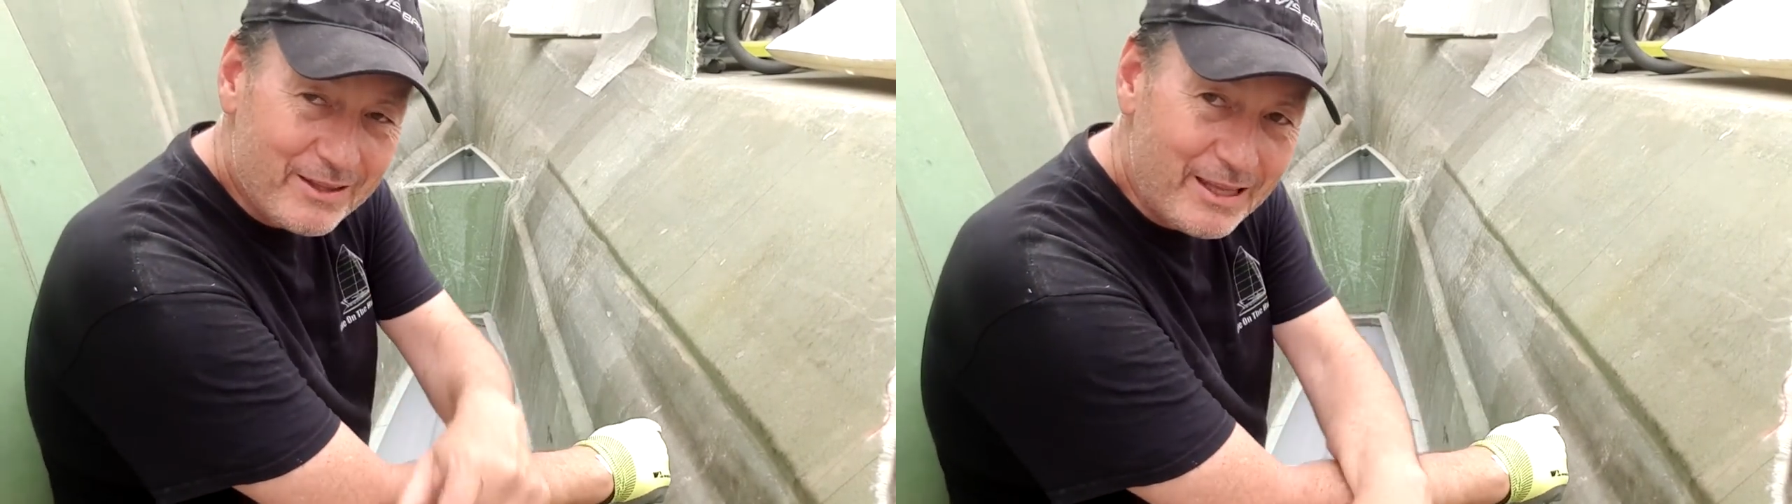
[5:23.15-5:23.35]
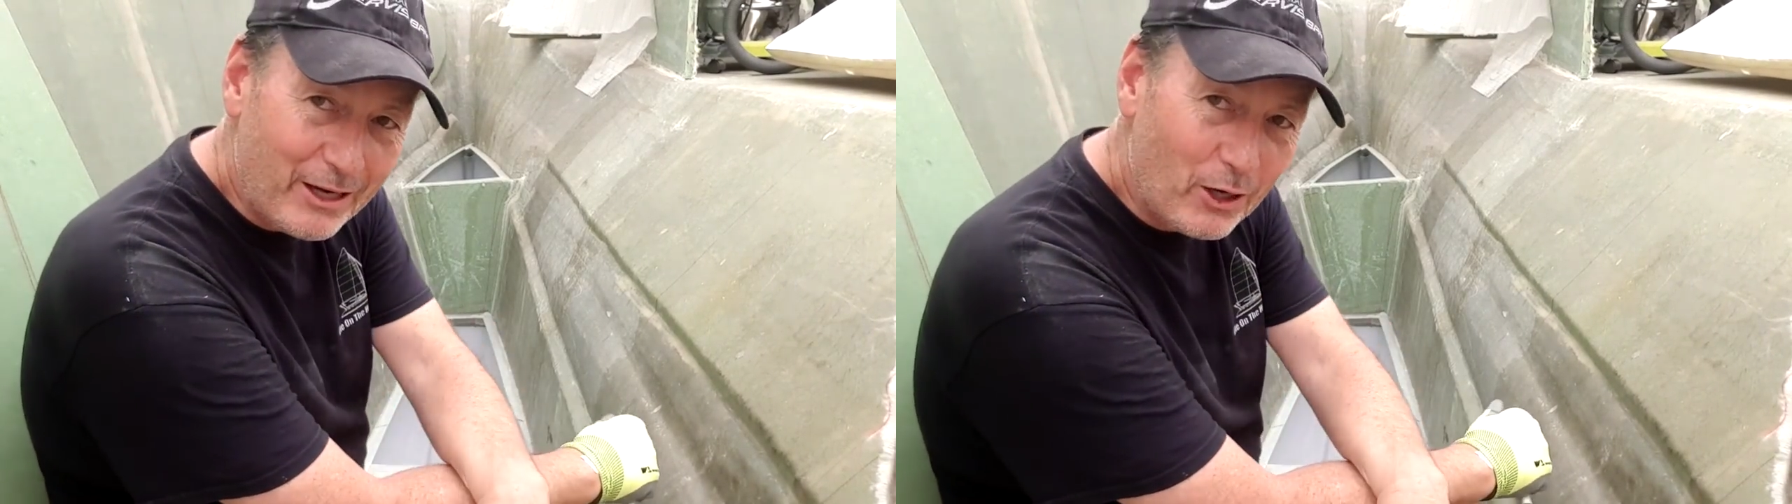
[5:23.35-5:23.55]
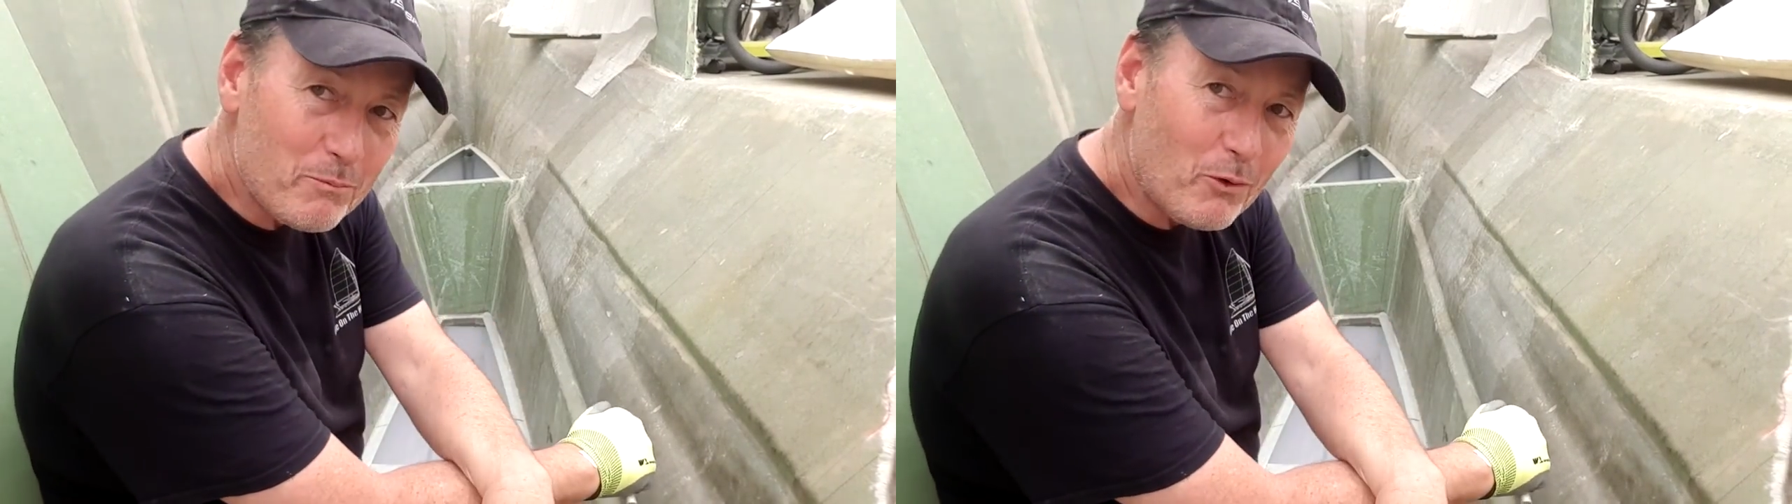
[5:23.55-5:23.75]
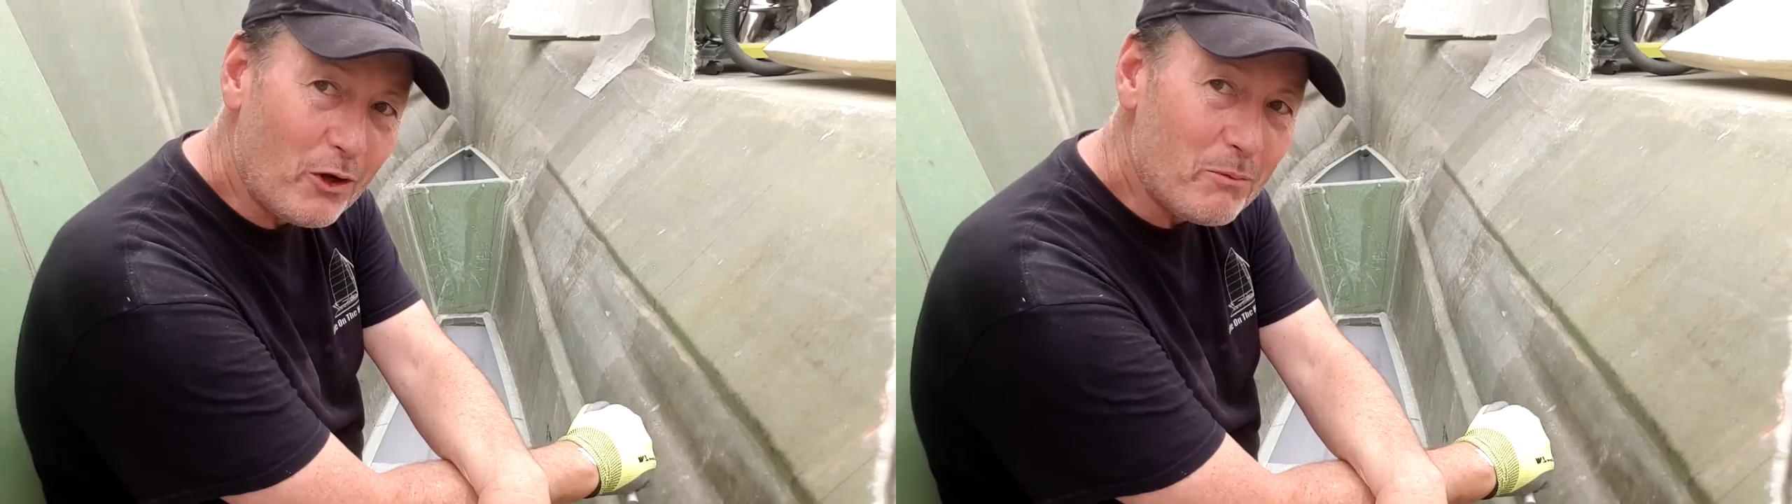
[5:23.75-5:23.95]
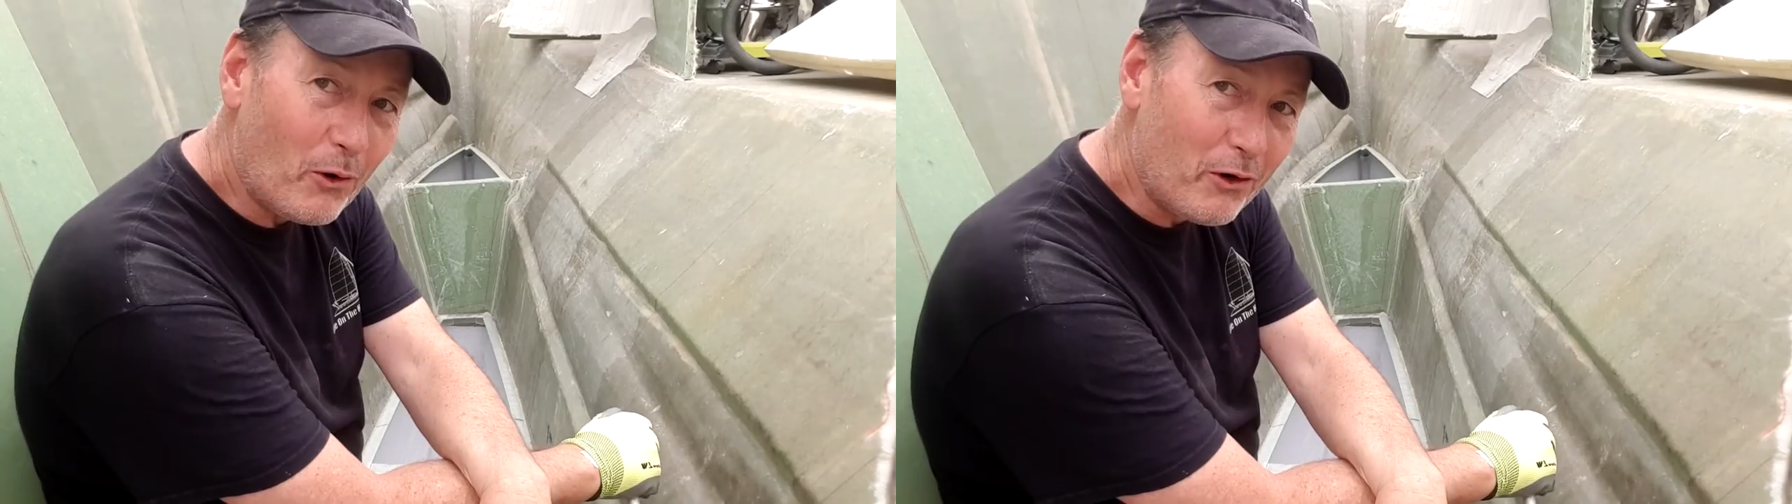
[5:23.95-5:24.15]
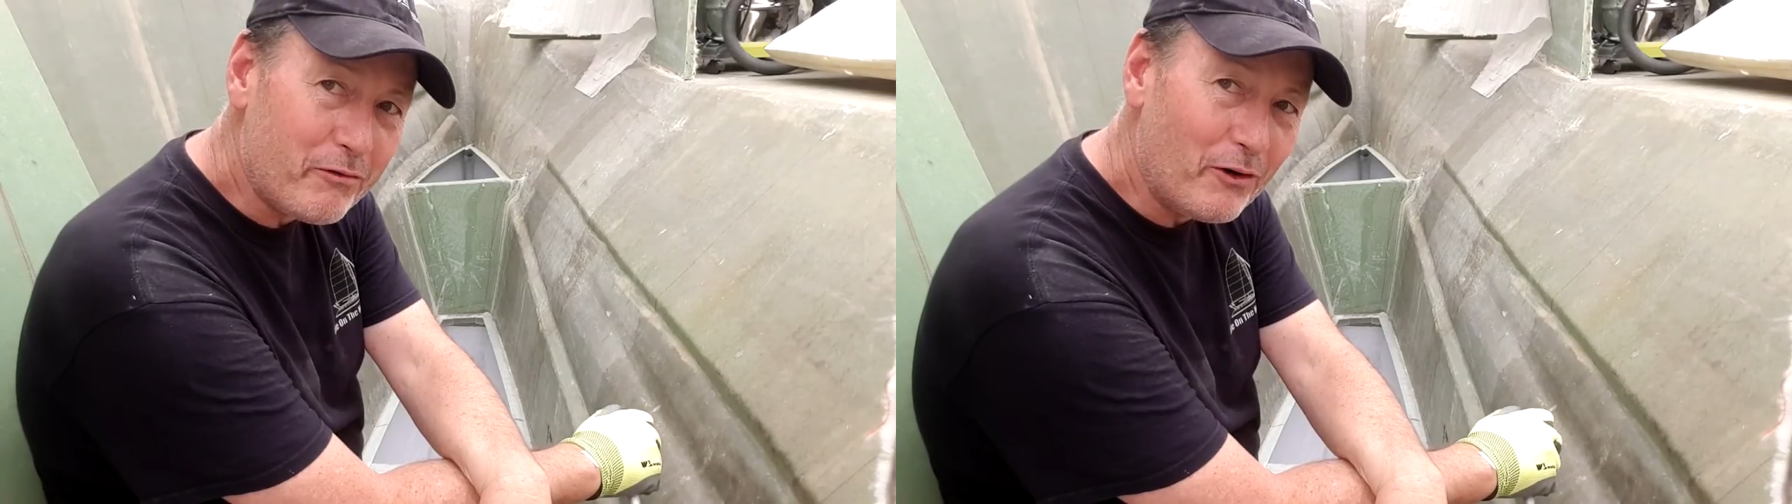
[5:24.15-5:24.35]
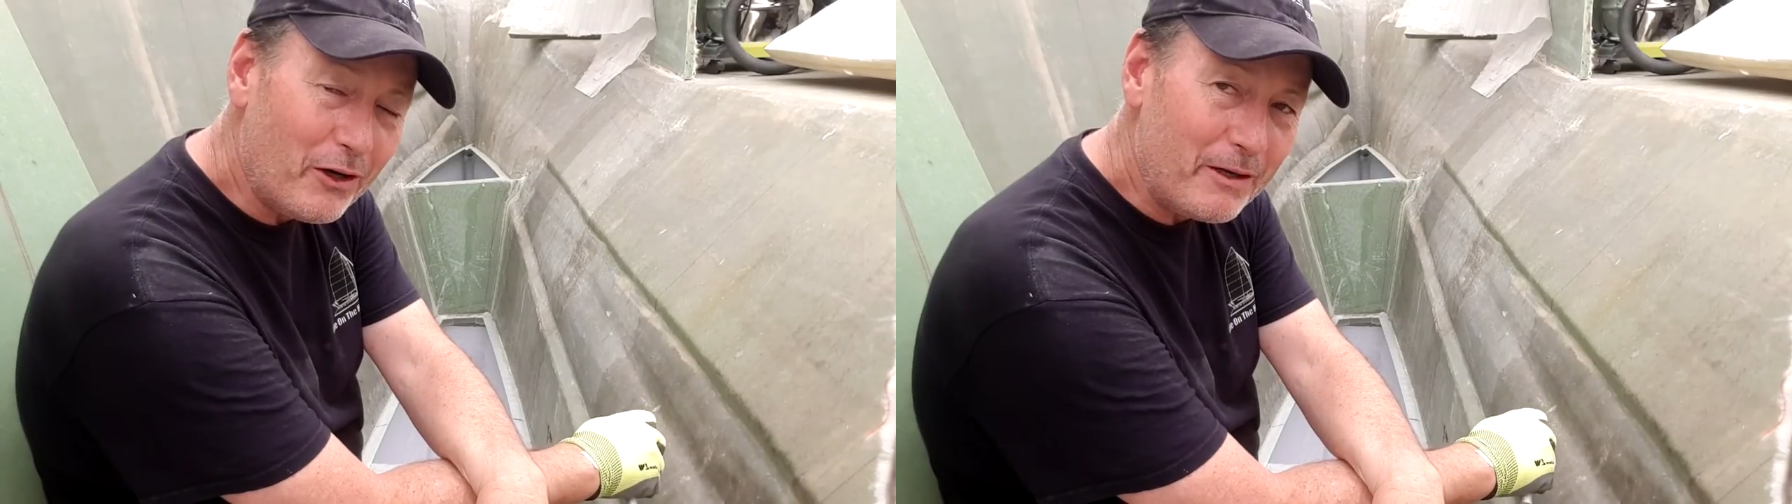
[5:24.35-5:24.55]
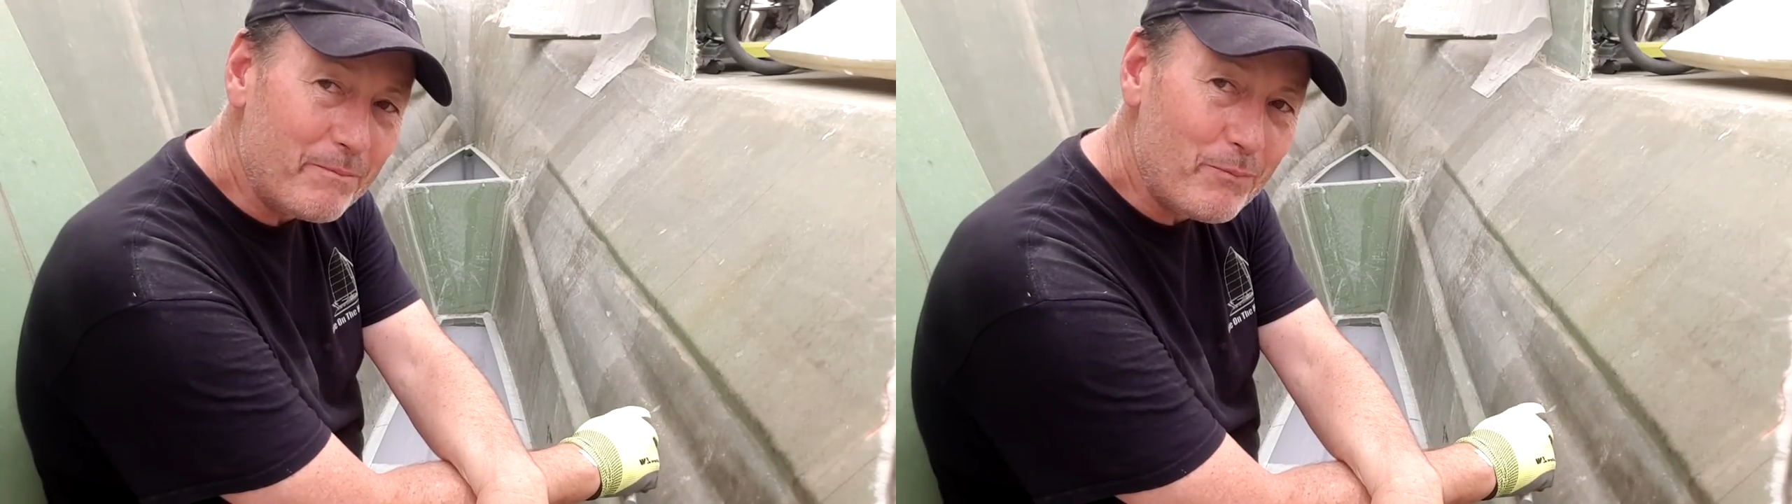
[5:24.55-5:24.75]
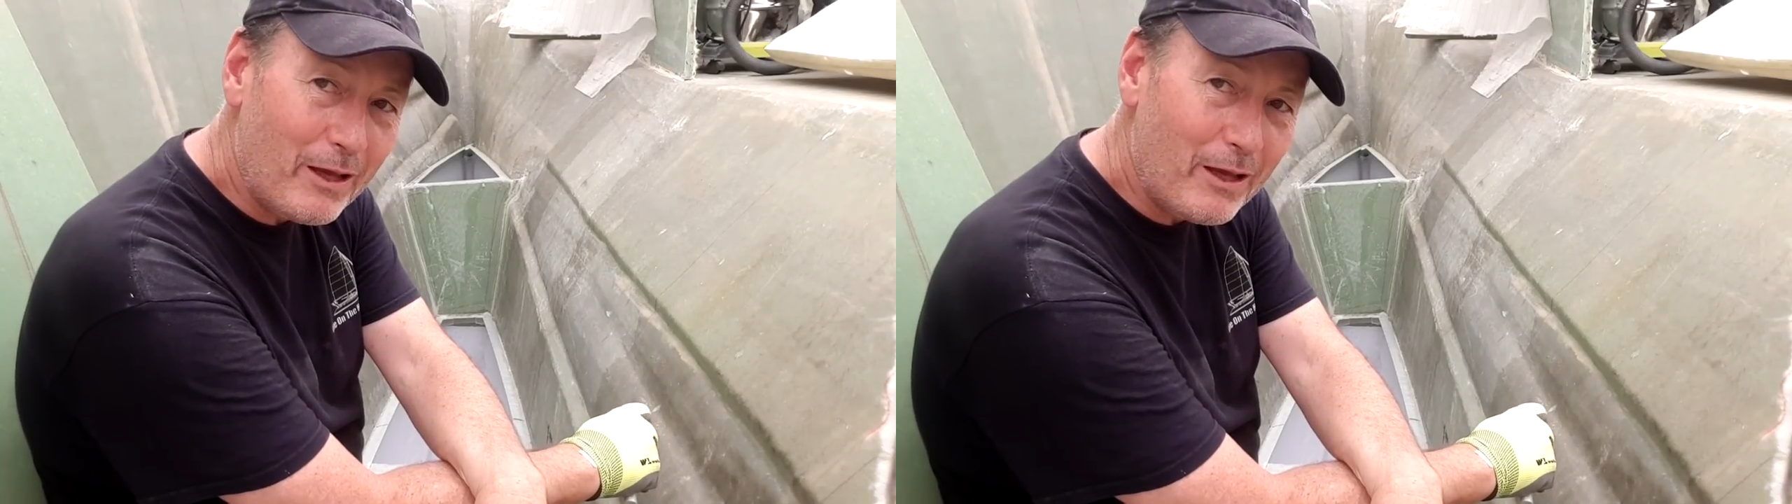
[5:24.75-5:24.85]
that I might modify it.